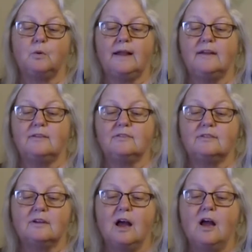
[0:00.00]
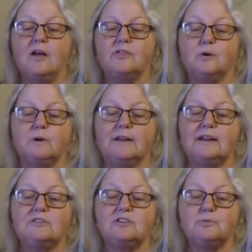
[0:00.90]
ways. The
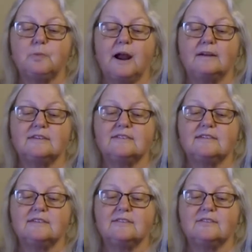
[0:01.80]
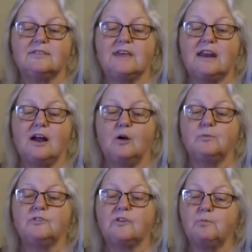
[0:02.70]
religious practices that
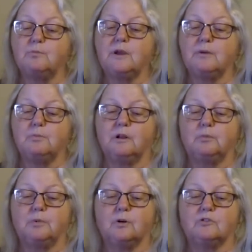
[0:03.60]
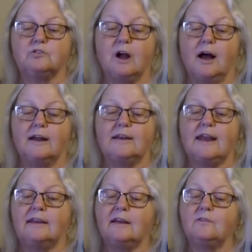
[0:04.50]
help some people approach God
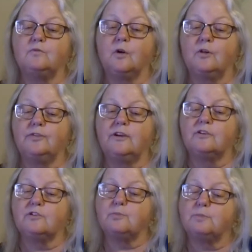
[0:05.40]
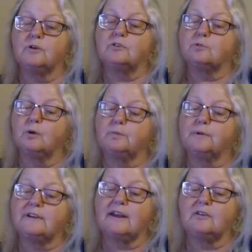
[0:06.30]
and unfold their spiritual
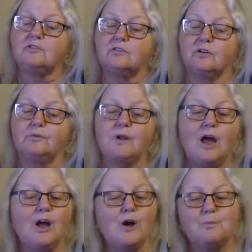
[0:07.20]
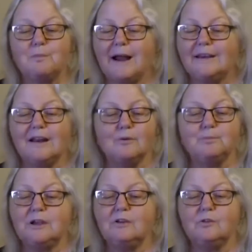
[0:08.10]
potential might not
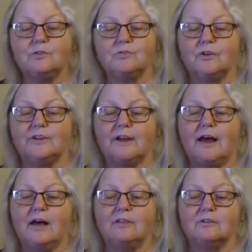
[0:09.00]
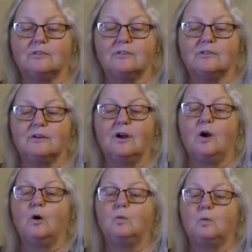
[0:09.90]
be useful to others.
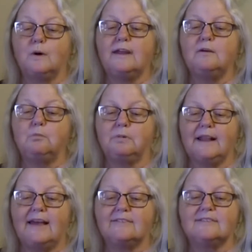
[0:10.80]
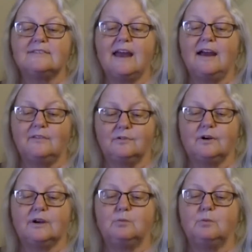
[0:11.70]
We bless
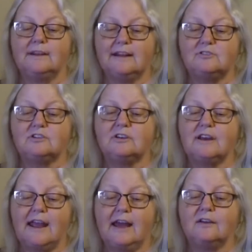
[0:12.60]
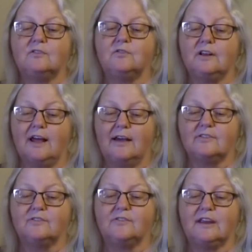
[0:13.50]
every religion and
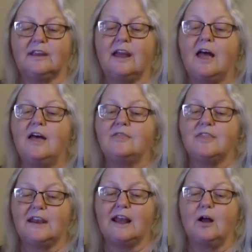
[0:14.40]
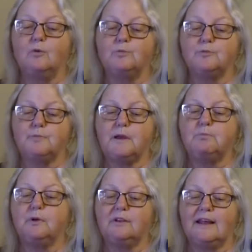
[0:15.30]
philosophy that helps
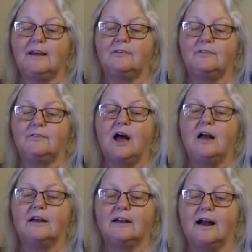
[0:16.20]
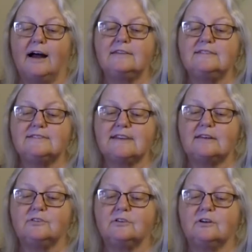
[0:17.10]
people live
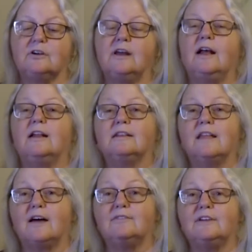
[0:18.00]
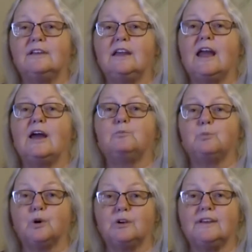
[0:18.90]
God-centered, loving, and
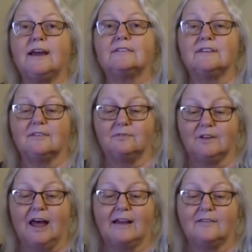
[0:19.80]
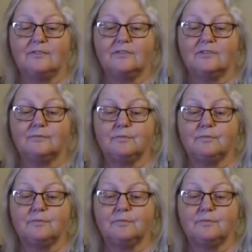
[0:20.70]
productive lives.